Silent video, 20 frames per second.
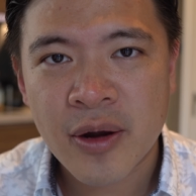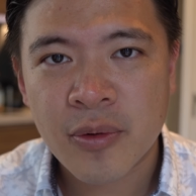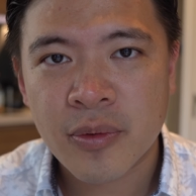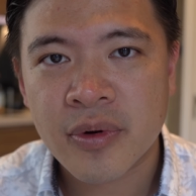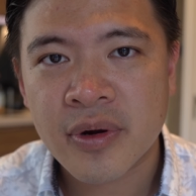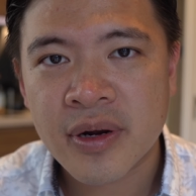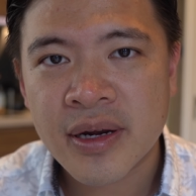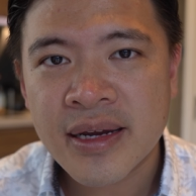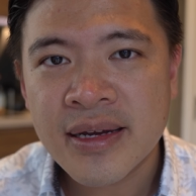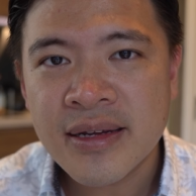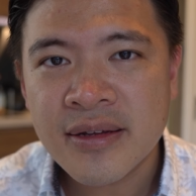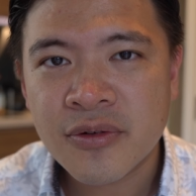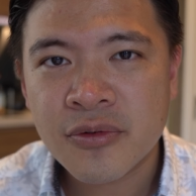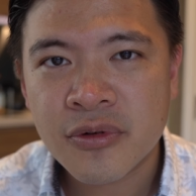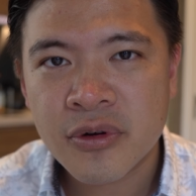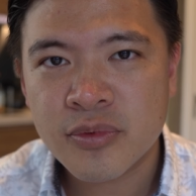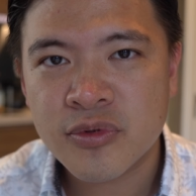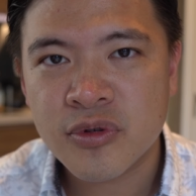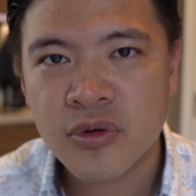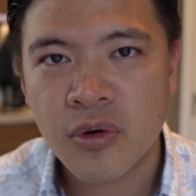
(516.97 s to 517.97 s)
We're in
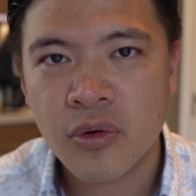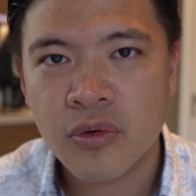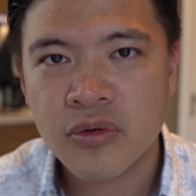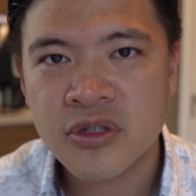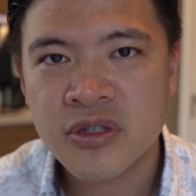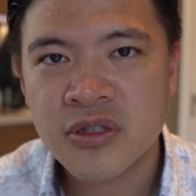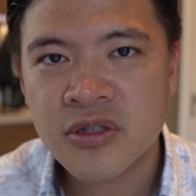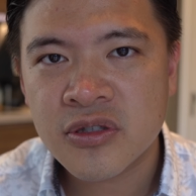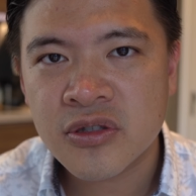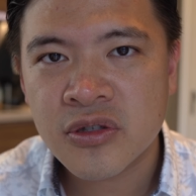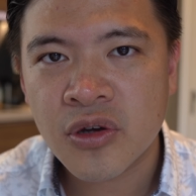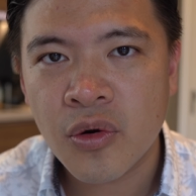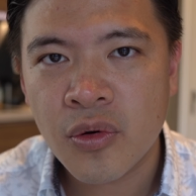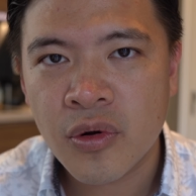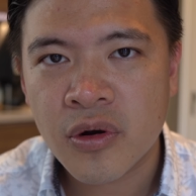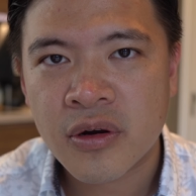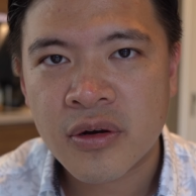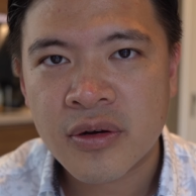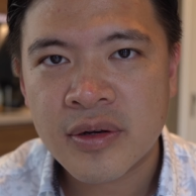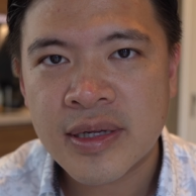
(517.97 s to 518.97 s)
crypto
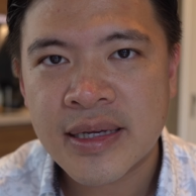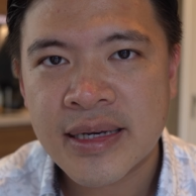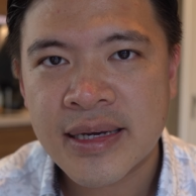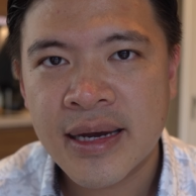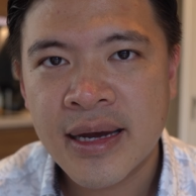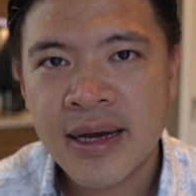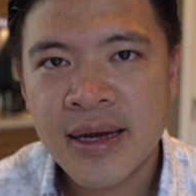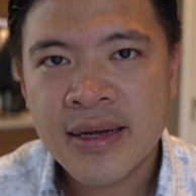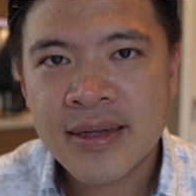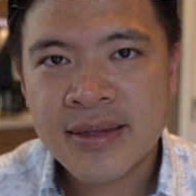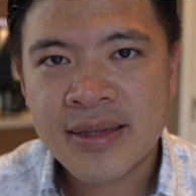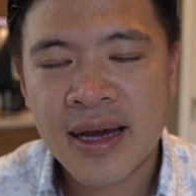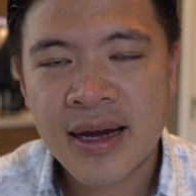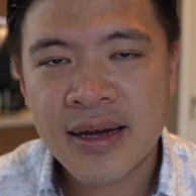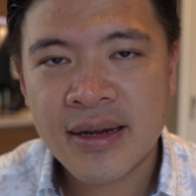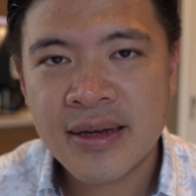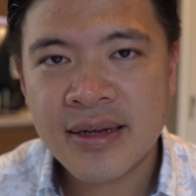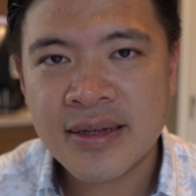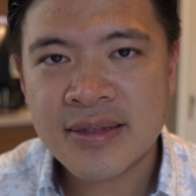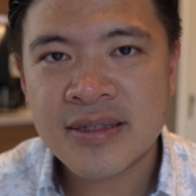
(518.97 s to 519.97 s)
so early
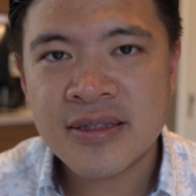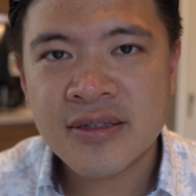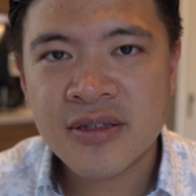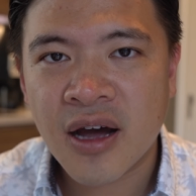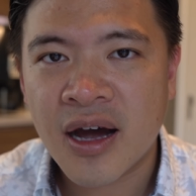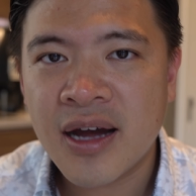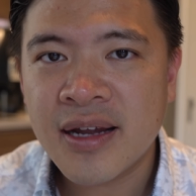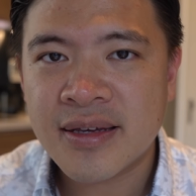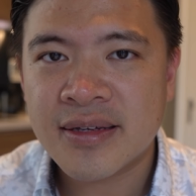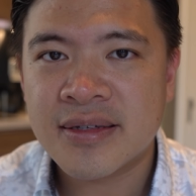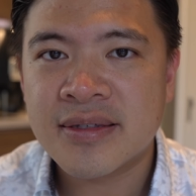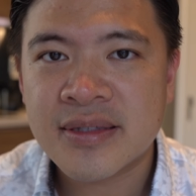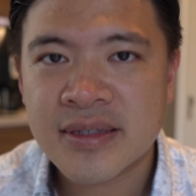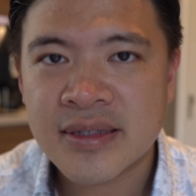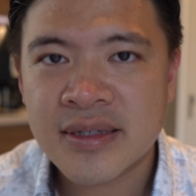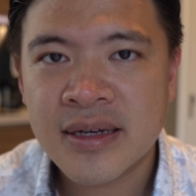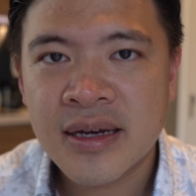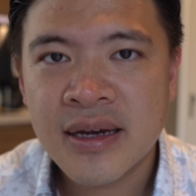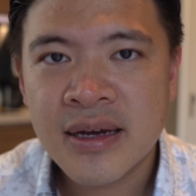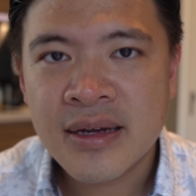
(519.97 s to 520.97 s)
that it's not
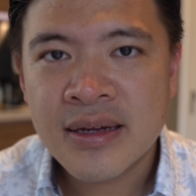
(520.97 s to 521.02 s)
easy,